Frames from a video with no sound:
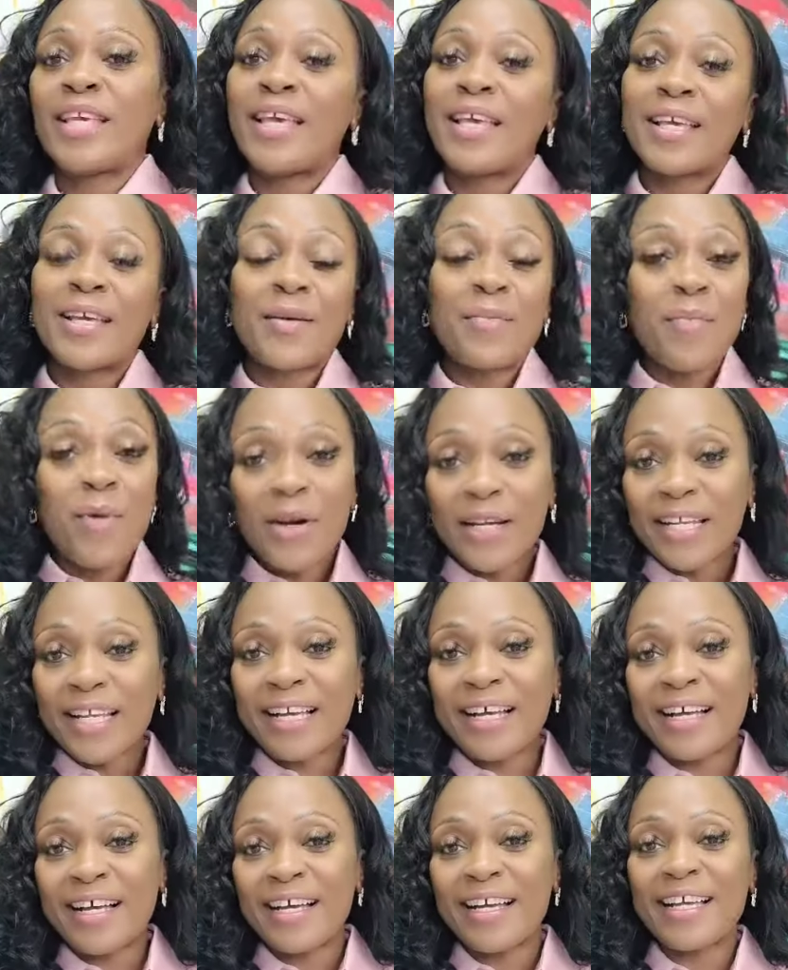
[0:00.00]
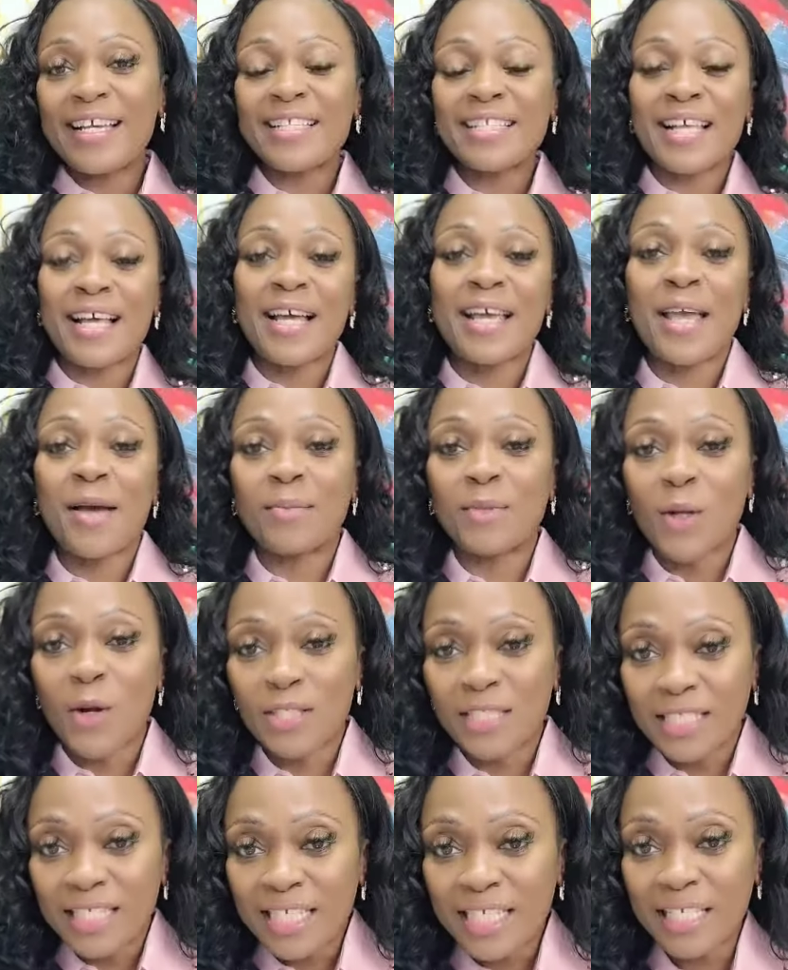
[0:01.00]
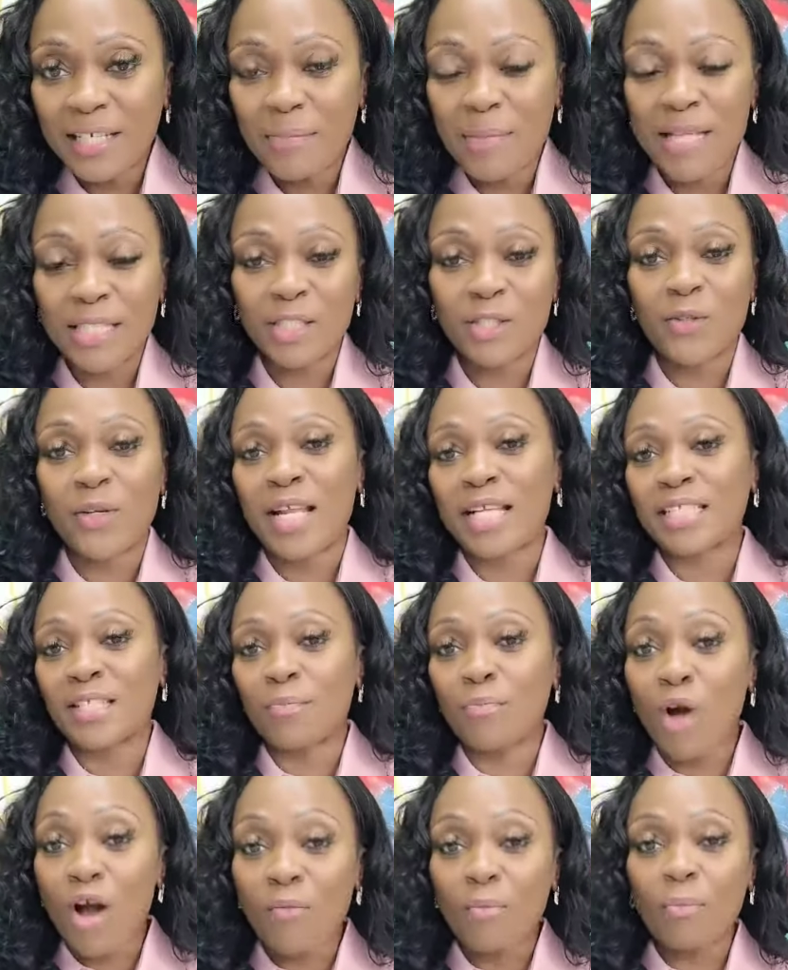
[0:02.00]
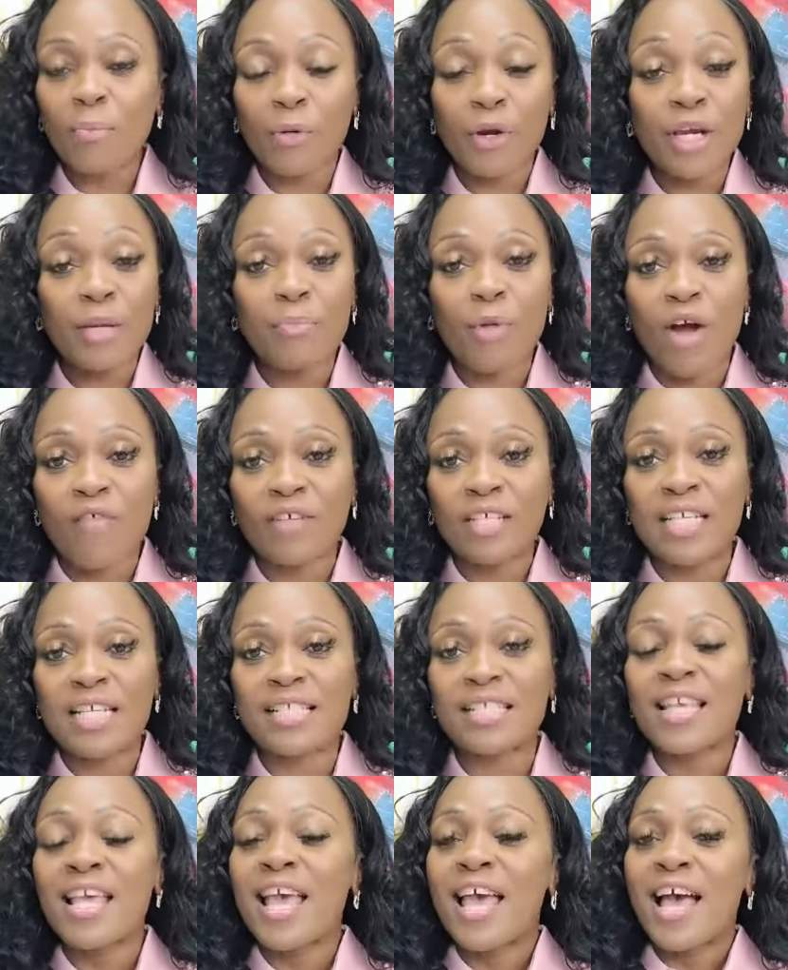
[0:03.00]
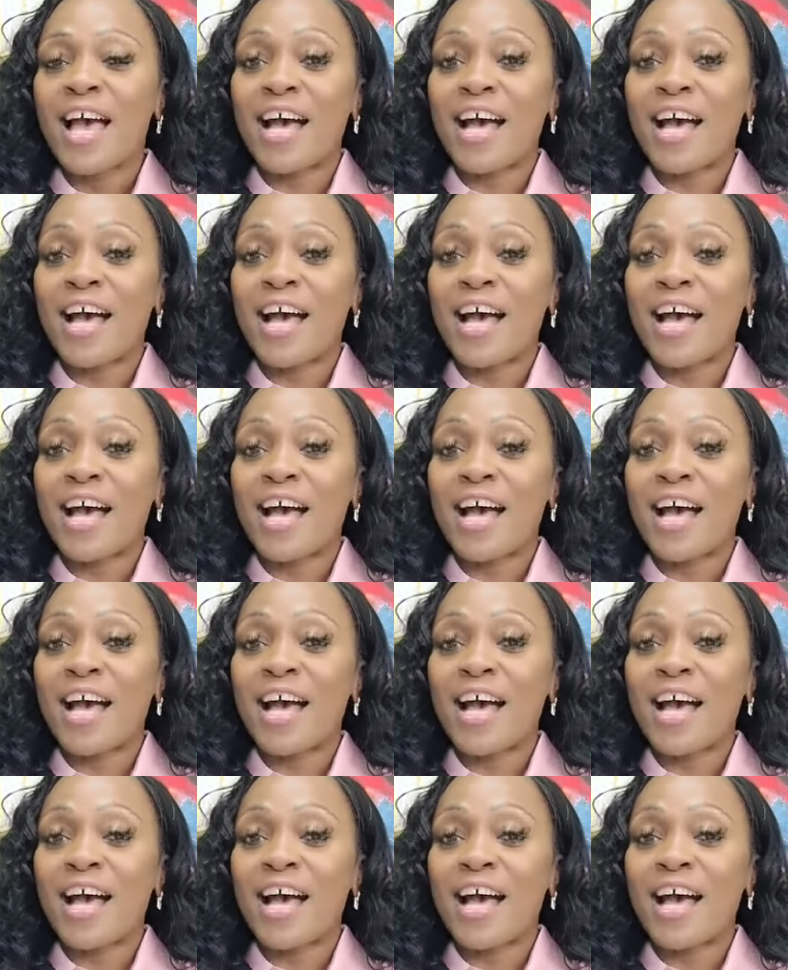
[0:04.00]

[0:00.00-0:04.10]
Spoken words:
Good morning, guys. I am Dr. Nina, better known as the Praying Prophetess.